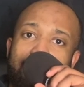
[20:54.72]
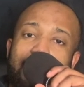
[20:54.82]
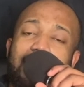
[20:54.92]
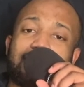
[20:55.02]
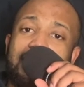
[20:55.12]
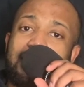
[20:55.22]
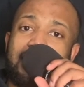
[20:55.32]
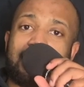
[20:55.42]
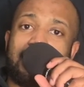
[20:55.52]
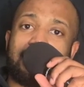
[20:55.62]
I say that
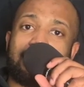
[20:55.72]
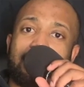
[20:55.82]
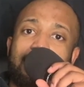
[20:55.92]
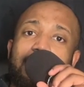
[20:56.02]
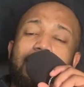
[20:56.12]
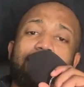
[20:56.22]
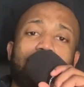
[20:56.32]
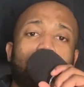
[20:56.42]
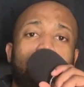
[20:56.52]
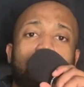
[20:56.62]
again. If
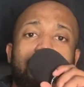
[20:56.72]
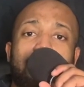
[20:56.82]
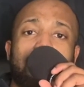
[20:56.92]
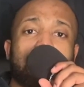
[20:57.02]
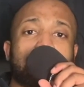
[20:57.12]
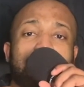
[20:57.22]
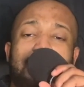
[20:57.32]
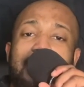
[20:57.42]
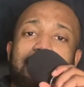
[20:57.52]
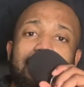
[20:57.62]
you want to
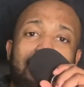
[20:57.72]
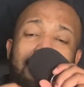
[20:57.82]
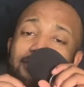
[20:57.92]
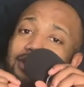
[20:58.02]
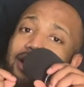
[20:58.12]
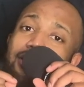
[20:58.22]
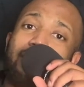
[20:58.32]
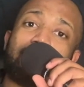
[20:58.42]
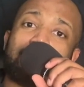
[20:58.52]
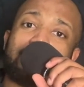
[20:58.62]
send an
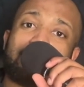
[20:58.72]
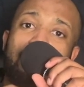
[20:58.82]
anonymous